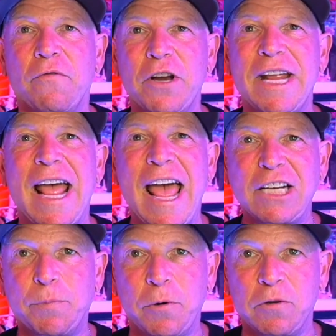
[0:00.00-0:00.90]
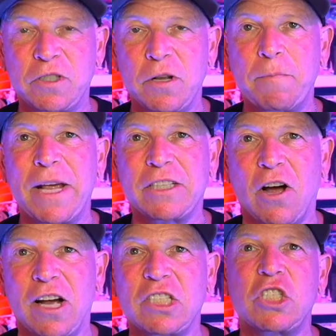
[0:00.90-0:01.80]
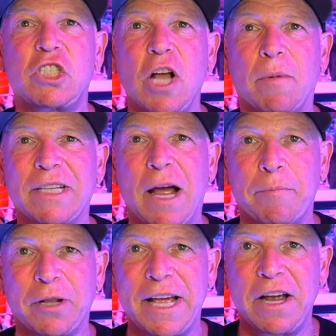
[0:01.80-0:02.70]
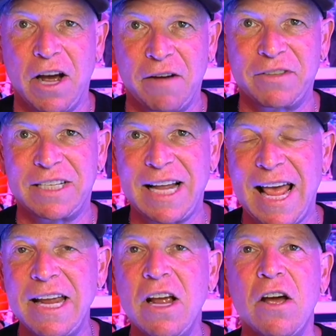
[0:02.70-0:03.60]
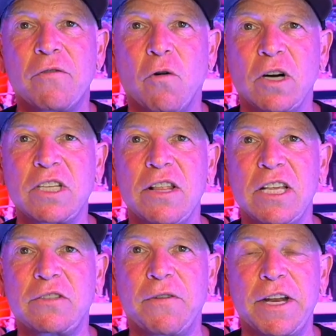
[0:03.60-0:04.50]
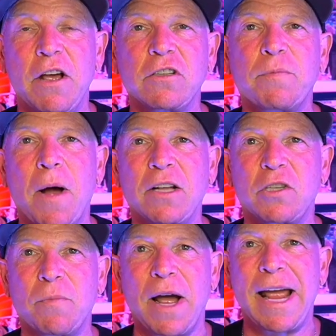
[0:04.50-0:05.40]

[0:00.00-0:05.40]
free Edge Boost PickDawgz double down play of the day. Of course, this video is sponsored by